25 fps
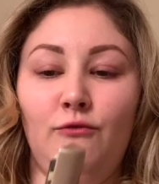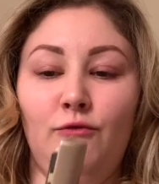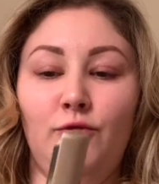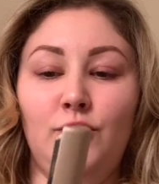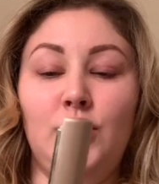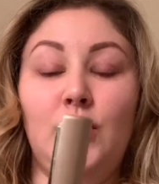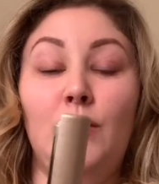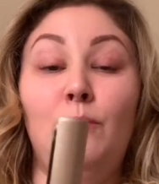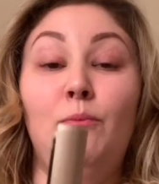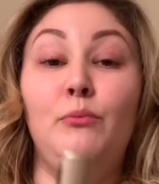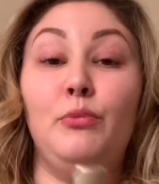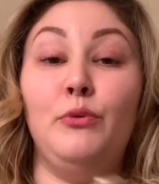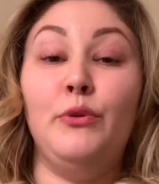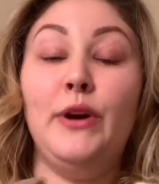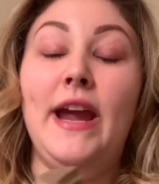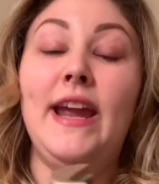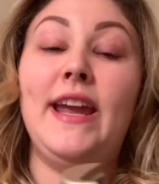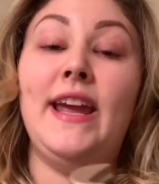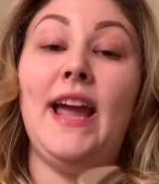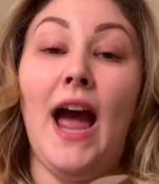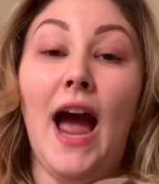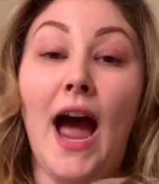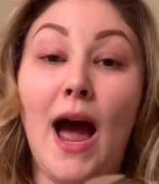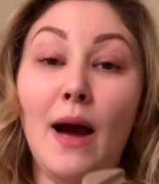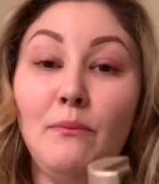To
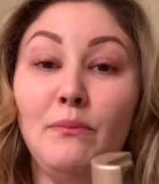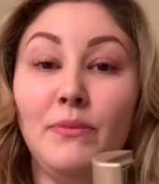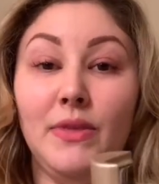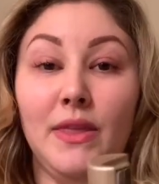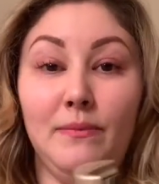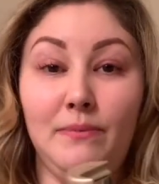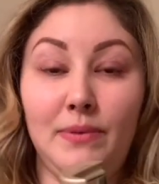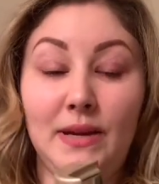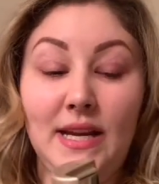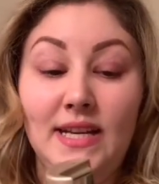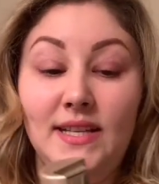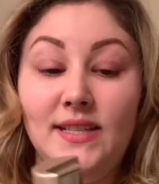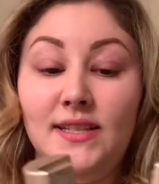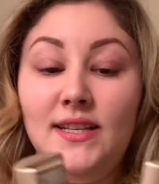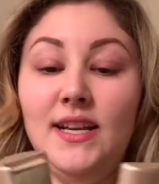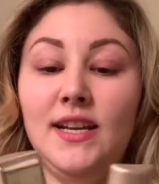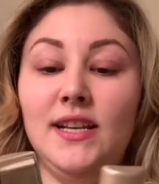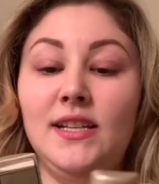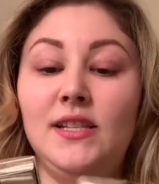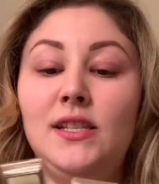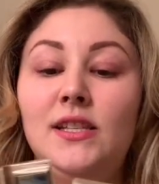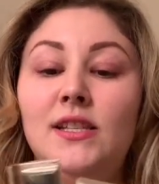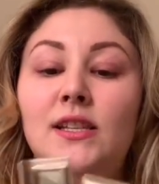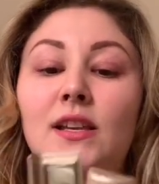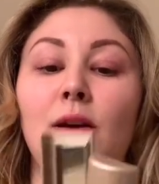break up the
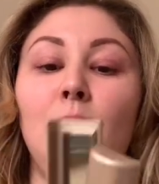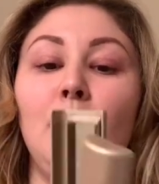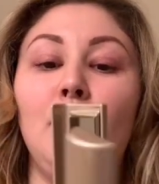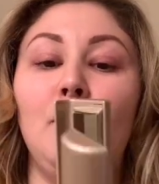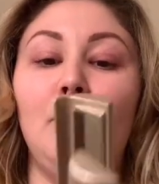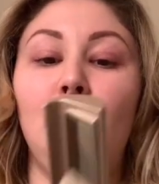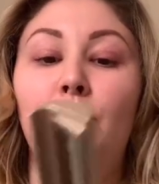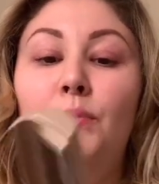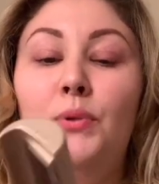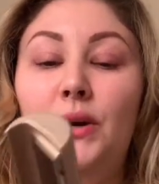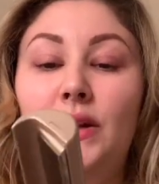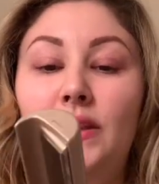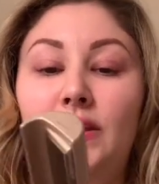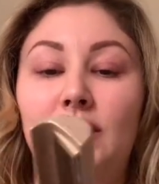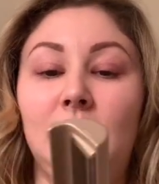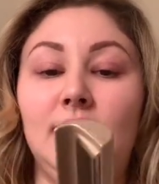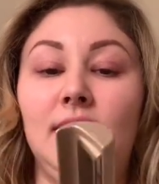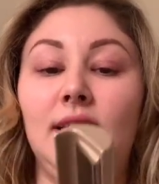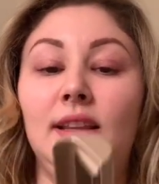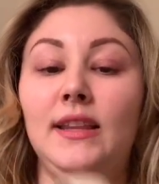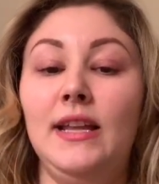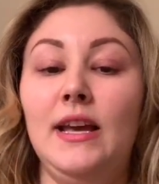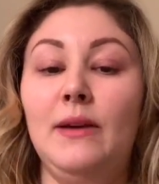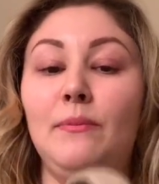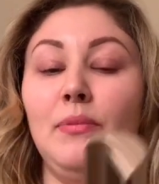pieces, put the
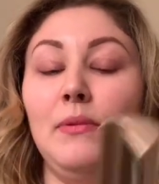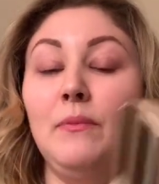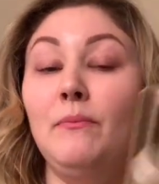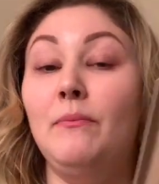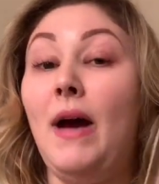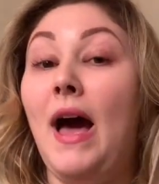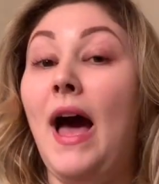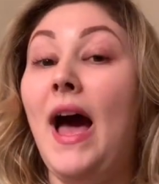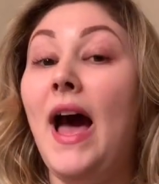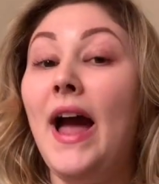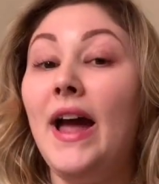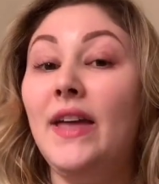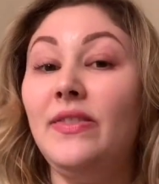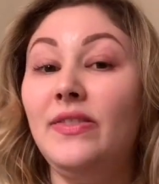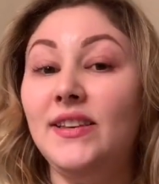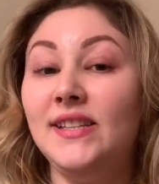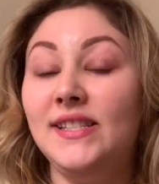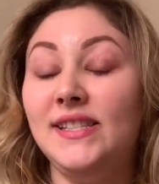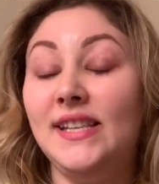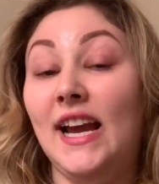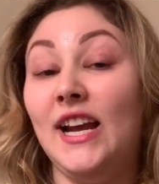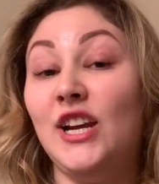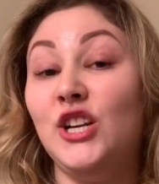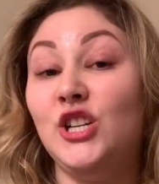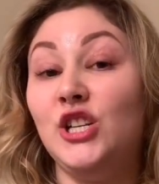lip behind the
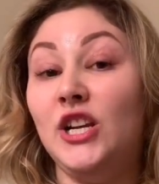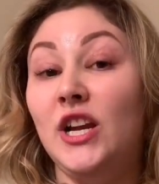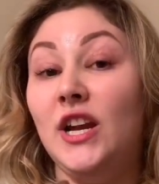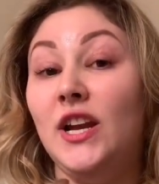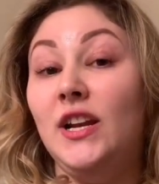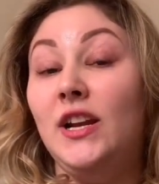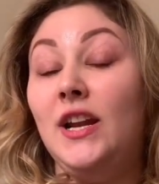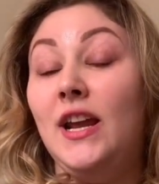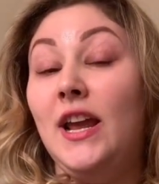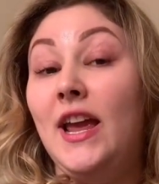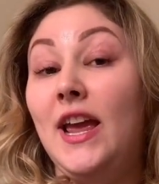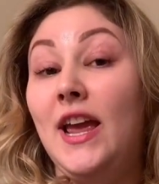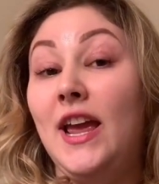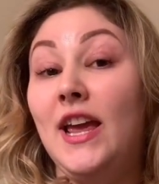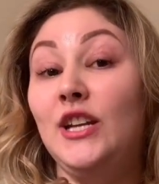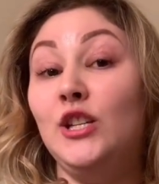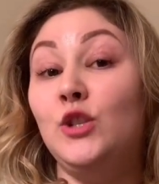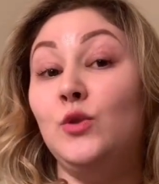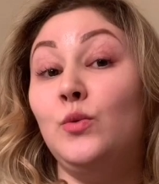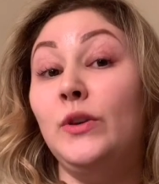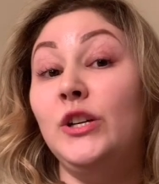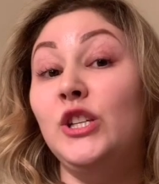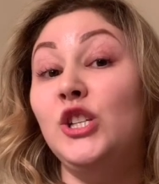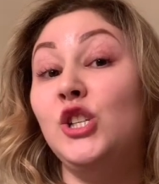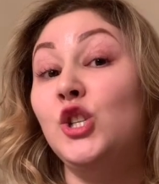section and
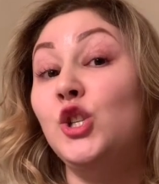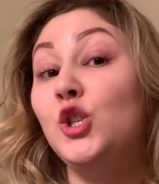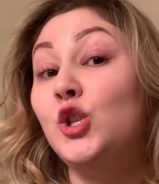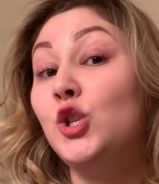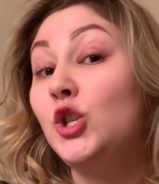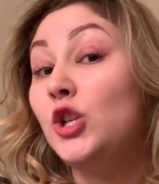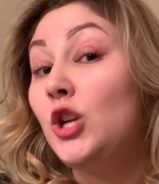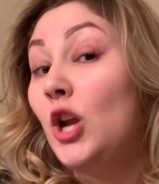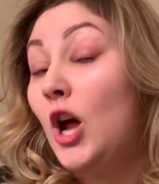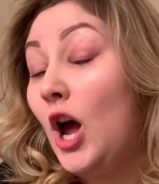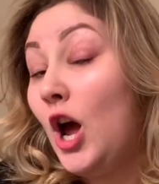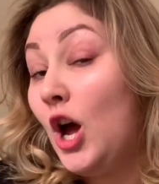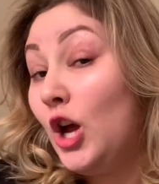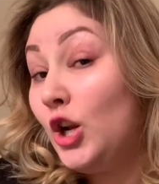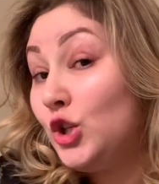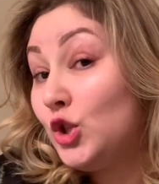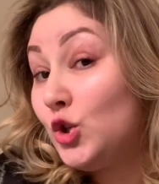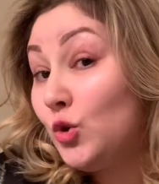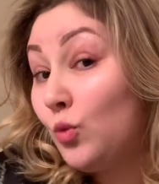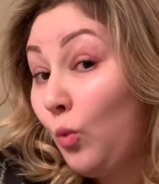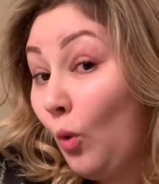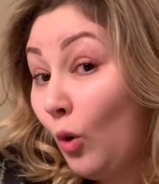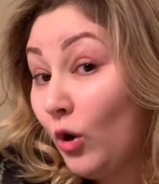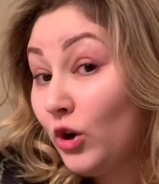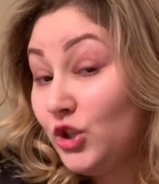twist
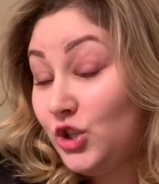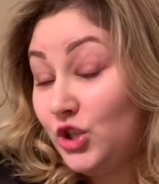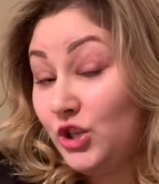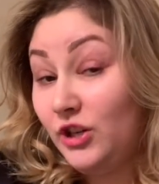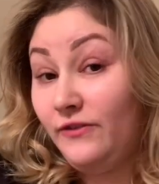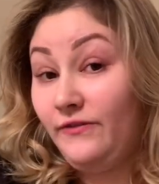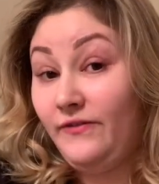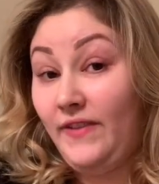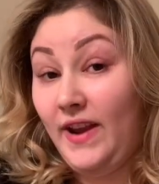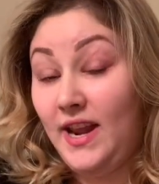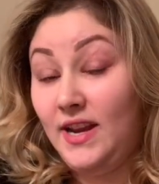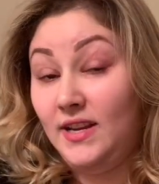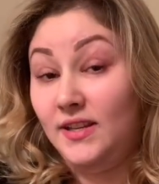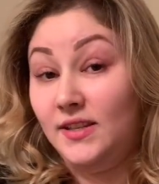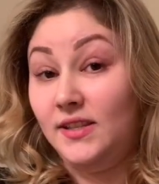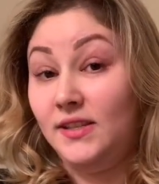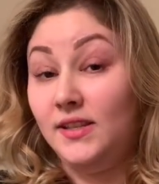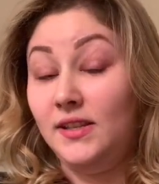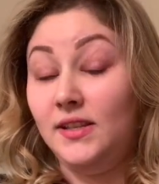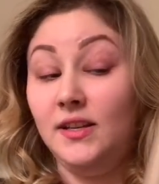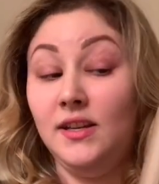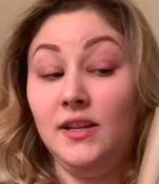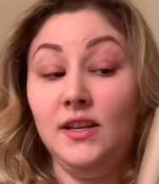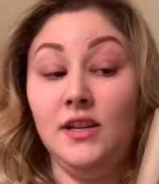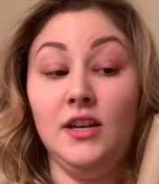towards your
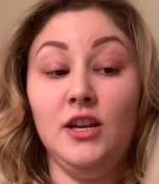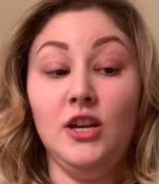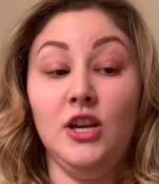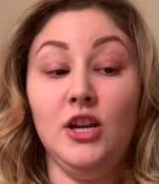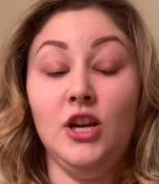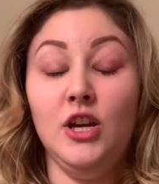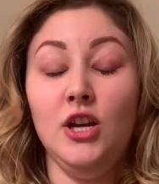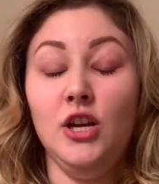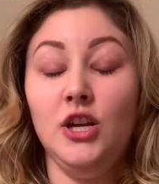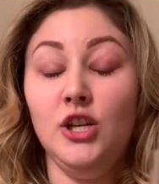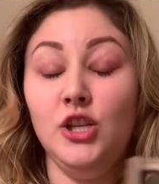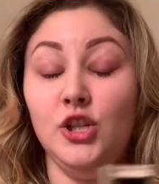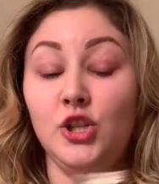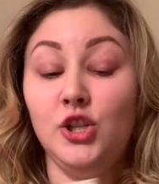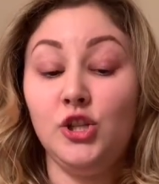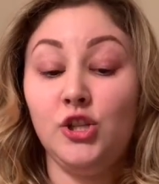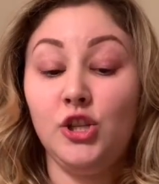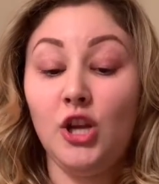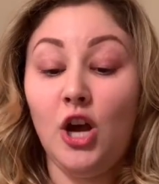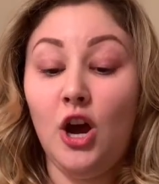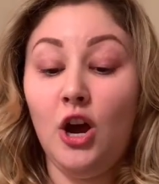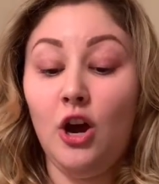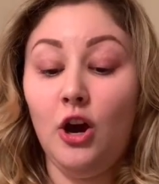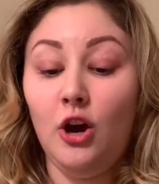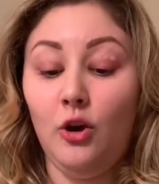face.
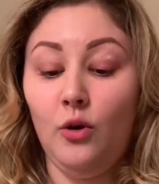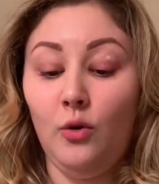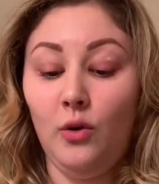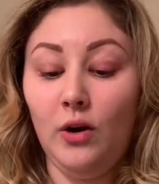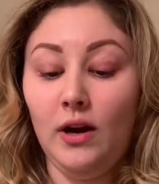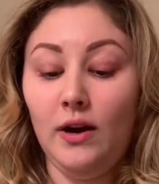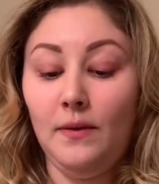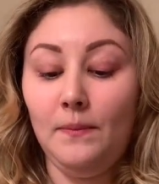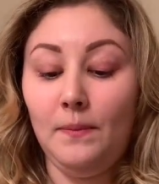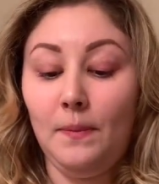So